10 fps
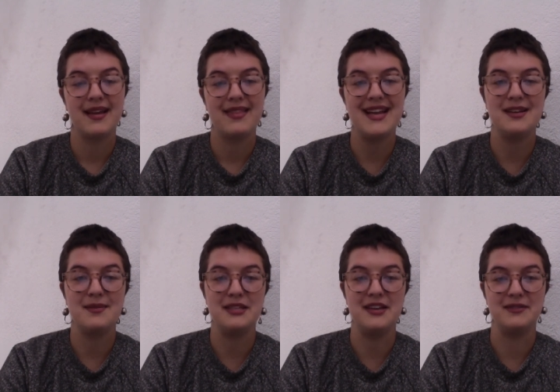That's up
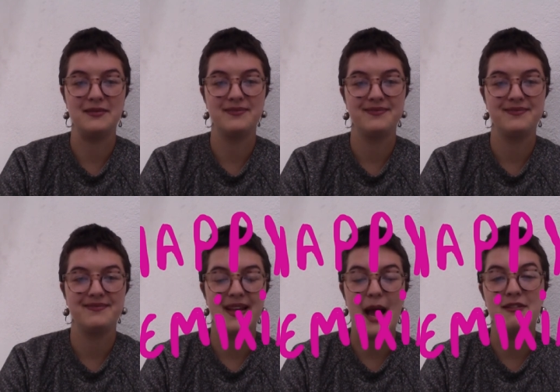to you.
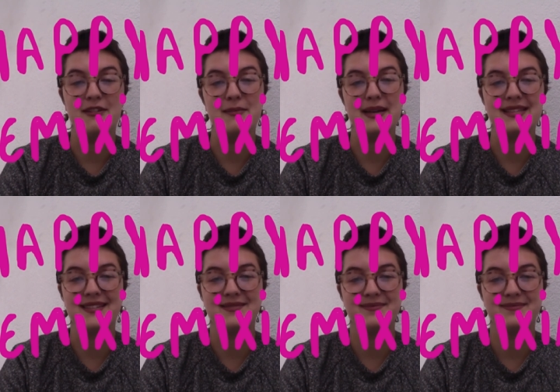Happy remixing.